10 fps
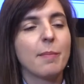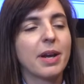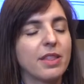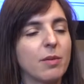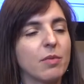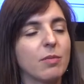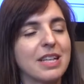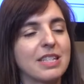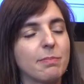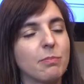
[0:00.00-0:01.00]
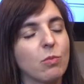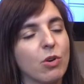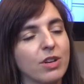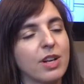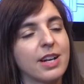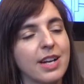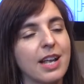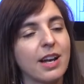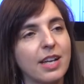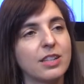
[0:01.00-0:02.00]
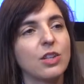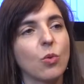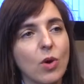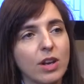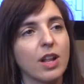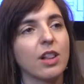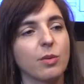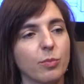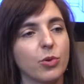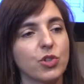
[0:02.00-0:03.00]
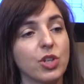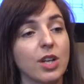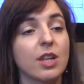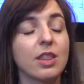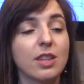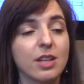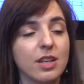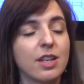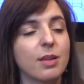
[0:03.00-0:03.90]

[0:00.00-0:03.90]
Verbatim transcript: But I think it's more neglected the One Health approach. The need,